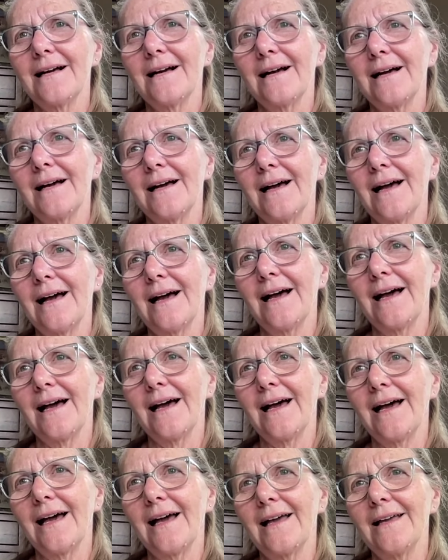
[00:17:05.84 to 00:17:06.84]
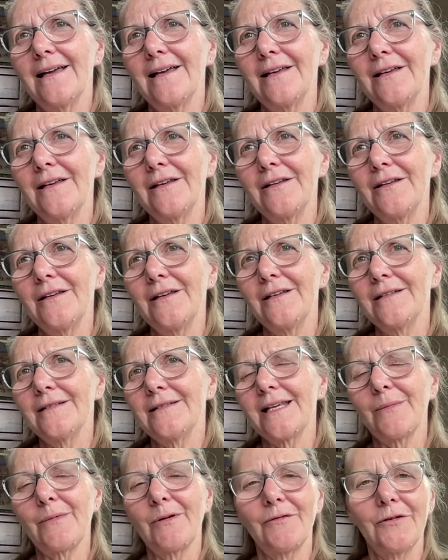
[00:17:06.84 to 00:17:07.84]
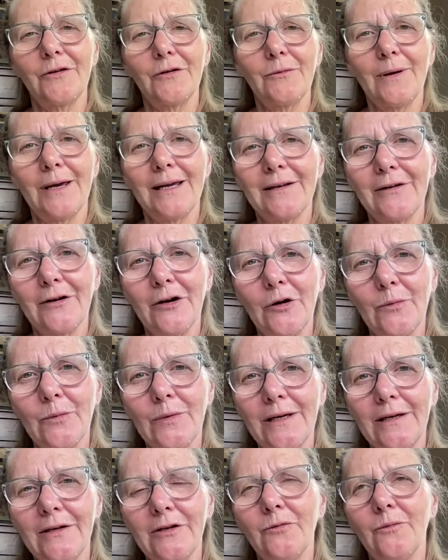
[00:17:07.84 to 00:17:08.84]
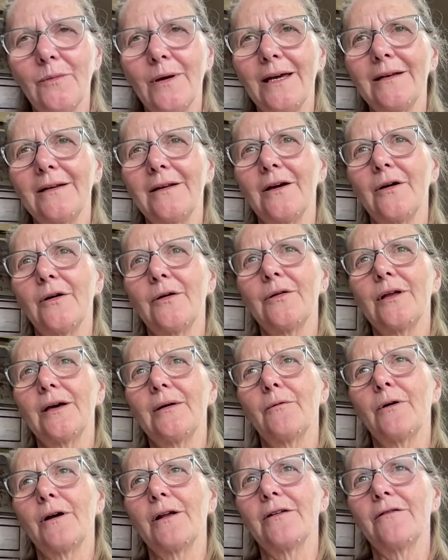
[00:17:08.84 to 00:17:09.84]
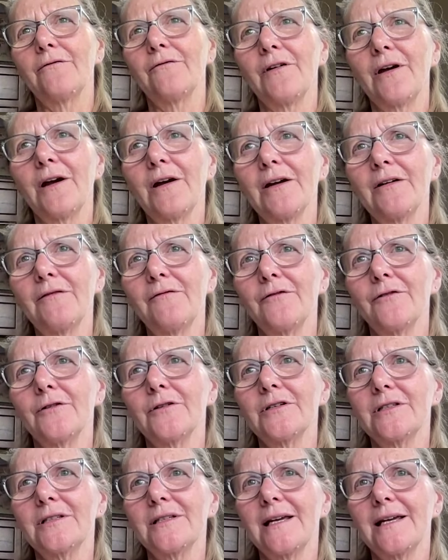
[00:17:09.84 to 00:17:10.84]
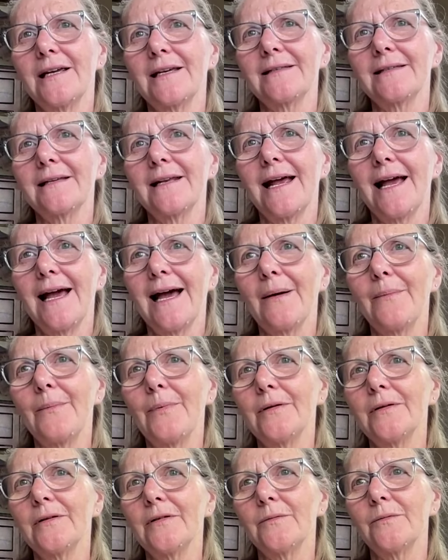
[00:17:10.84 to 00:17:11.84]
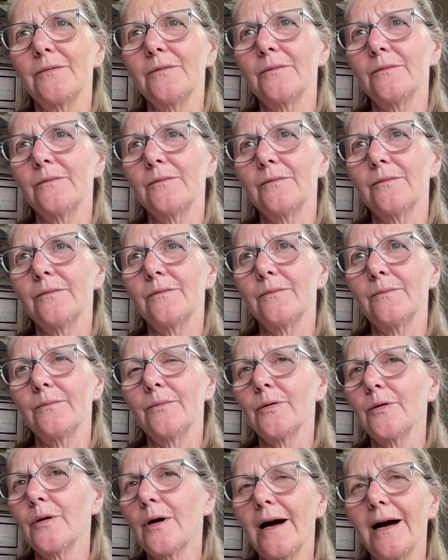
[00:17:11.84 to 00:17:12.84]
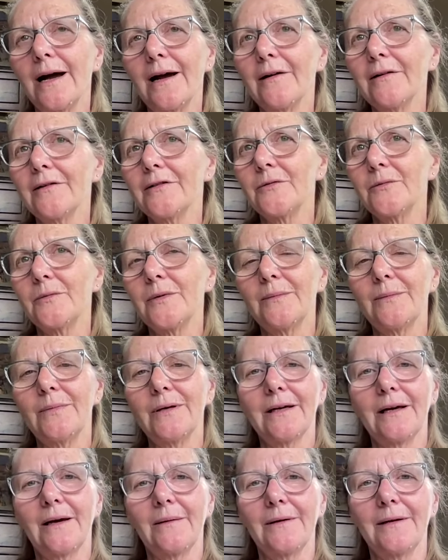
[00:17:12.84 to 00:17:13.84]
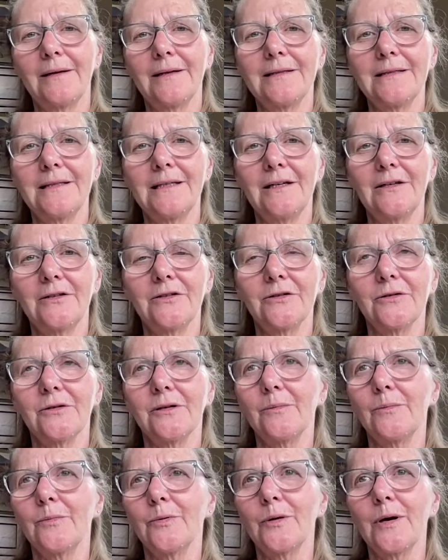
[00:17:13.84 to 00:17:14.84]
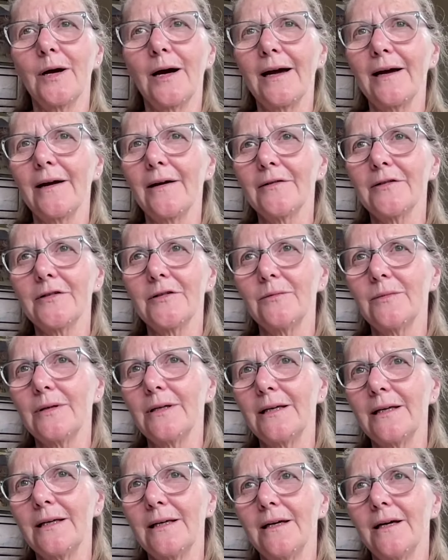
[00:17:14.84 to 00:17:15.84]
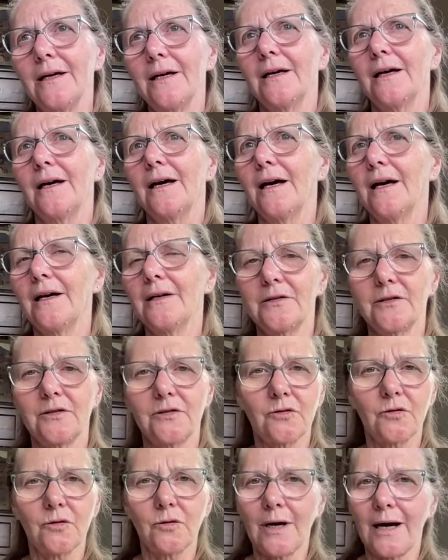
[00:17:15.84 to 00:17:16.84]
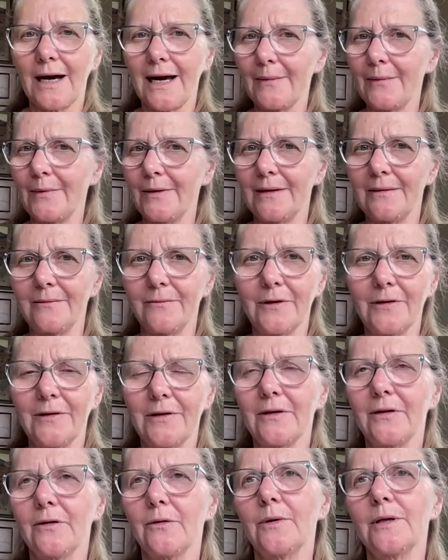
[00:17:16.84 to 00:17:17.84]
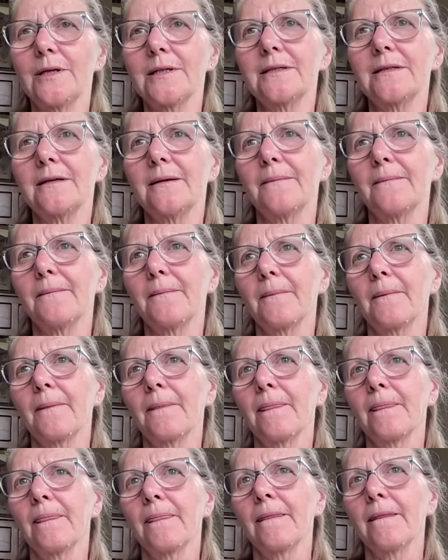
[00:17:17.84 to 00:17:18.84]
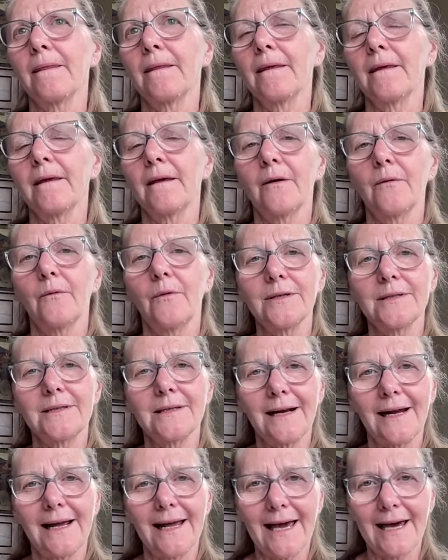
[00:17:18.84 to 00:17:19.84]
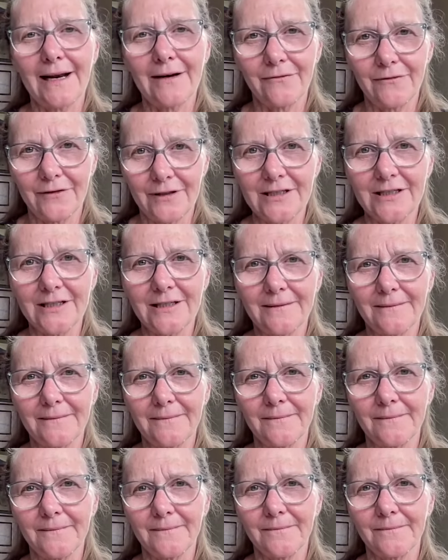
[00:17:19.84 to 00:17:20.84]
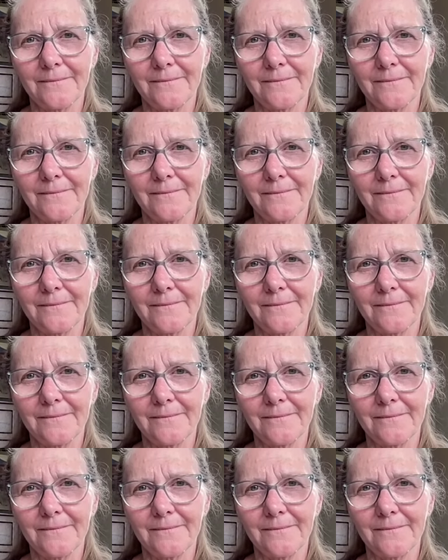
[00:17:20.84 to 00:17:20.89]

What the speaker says: Some of you may know me. You may know that one of the very first things that happened prior to me becoming a teacher or prior to me scribing with inner wisdom was that I had a vision.